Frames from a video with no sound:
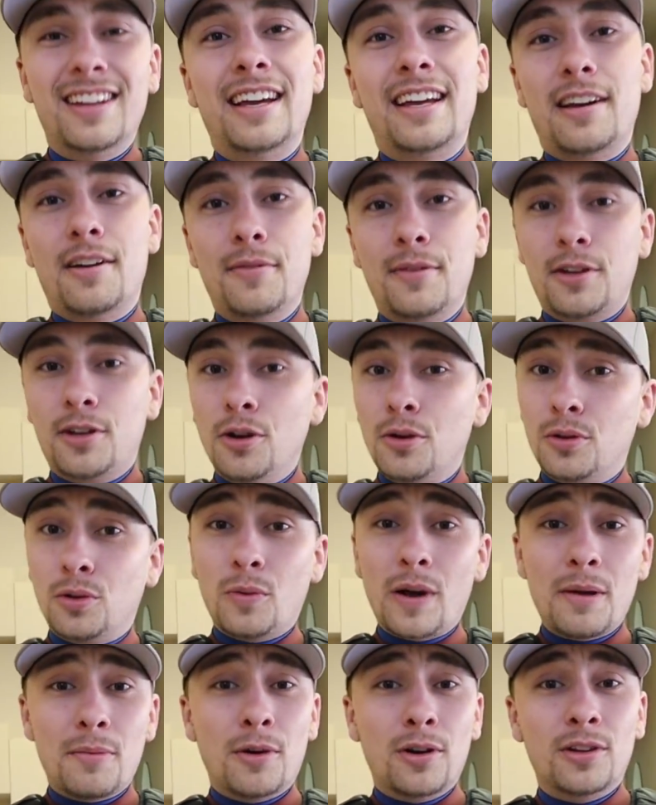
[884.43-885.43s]
Like I'm going to
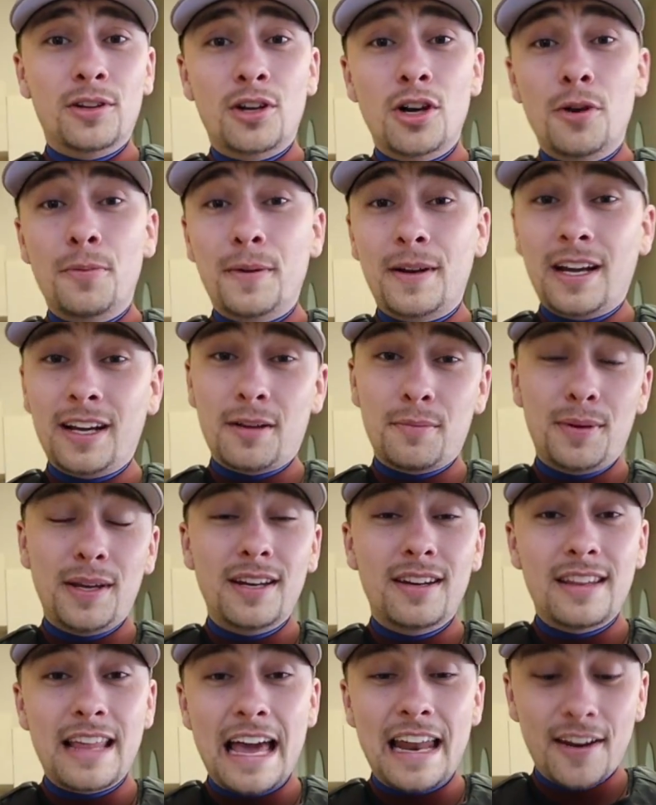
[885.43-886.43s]
White Marlin Open, I
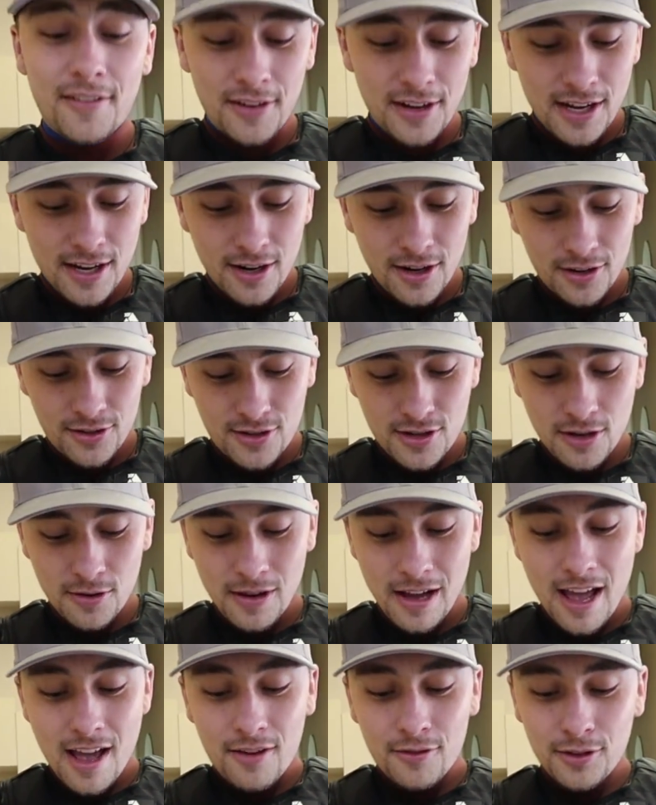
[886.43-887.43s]
compete in that every year.
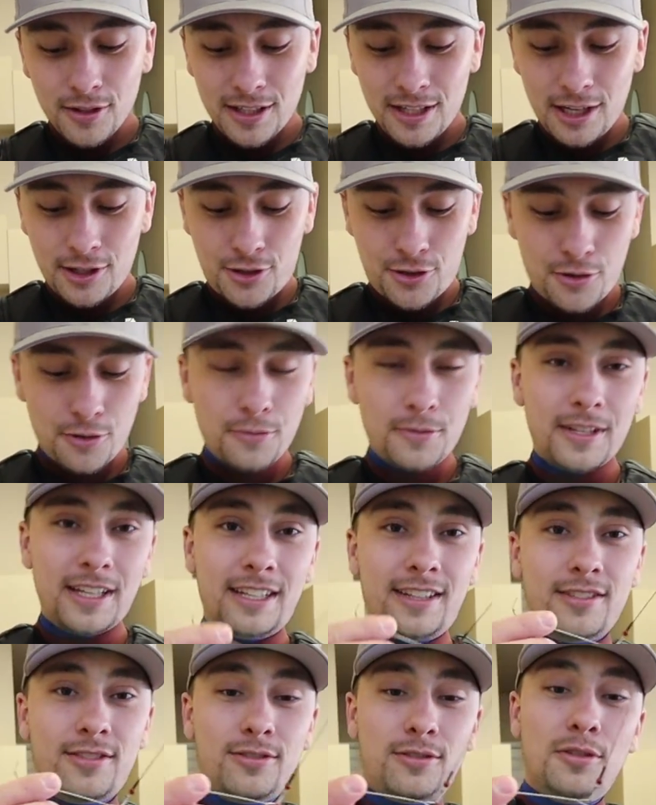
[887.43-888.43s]
So really not sure what
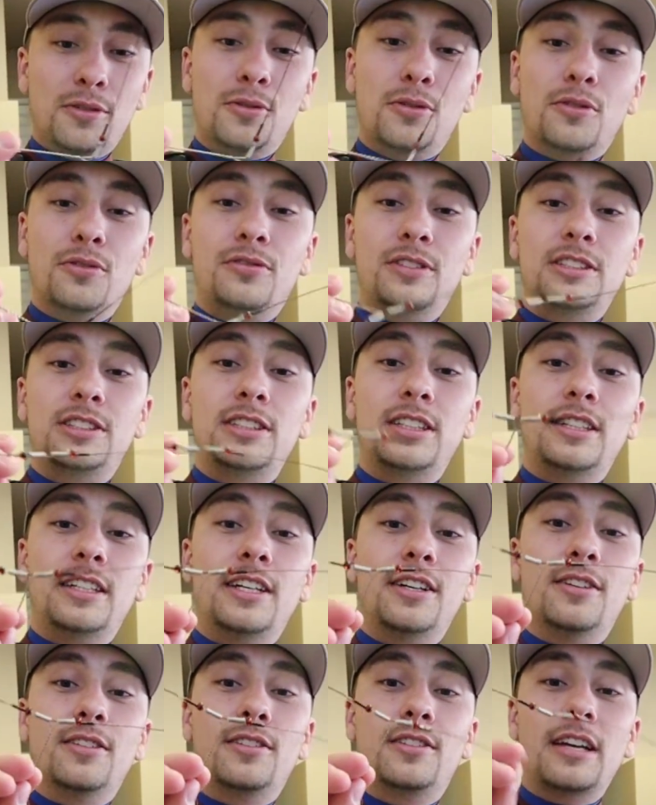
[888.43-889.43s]
like this local fishing
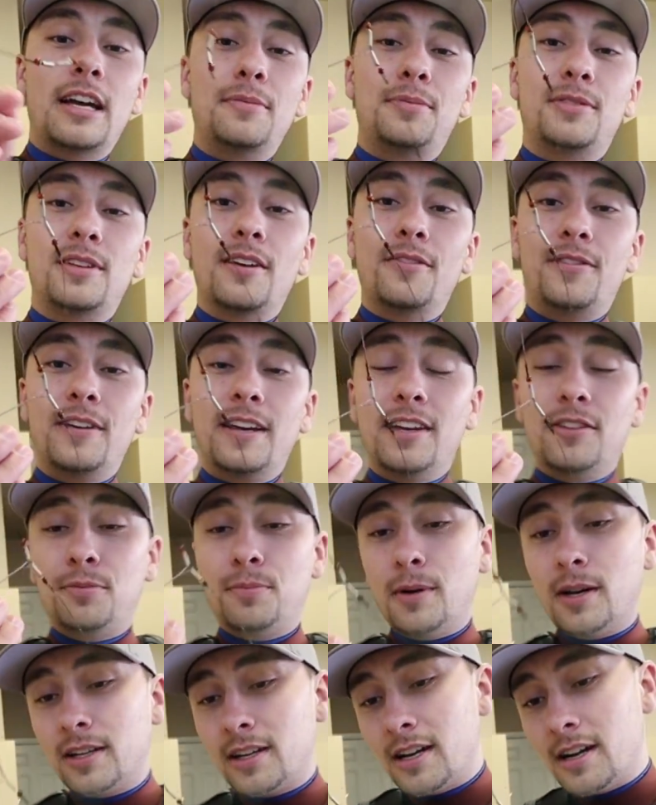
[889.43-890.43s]
gear type stuff is,
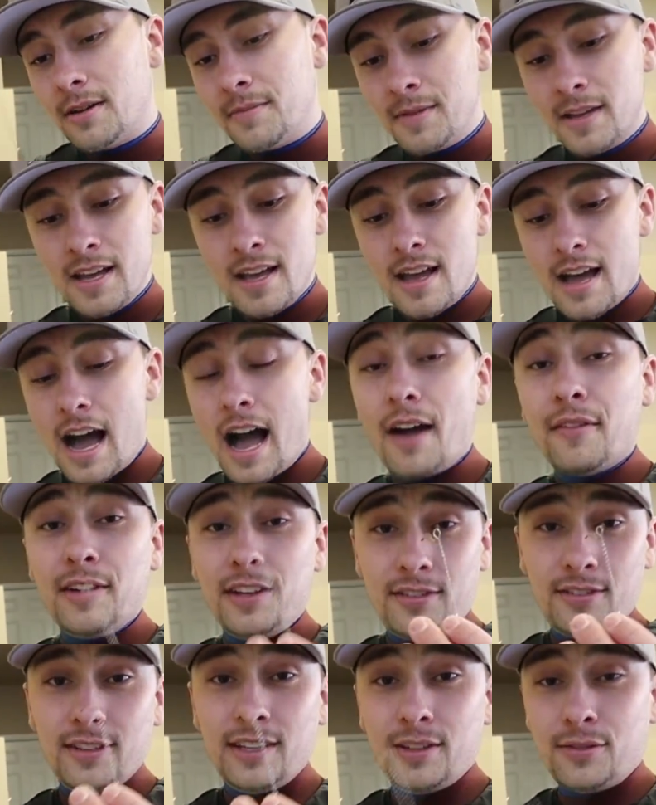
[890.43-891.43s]
but
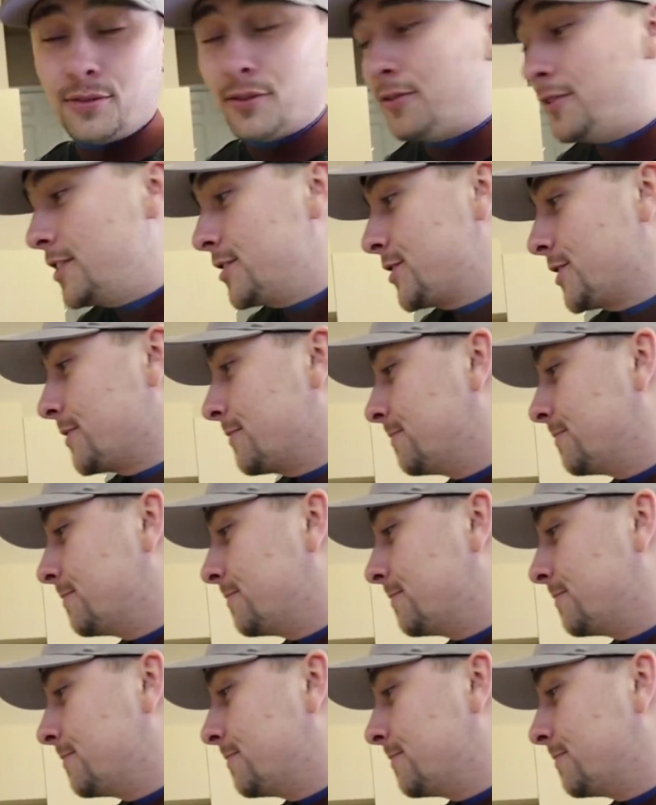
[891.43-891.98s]
obviously it's for fishing.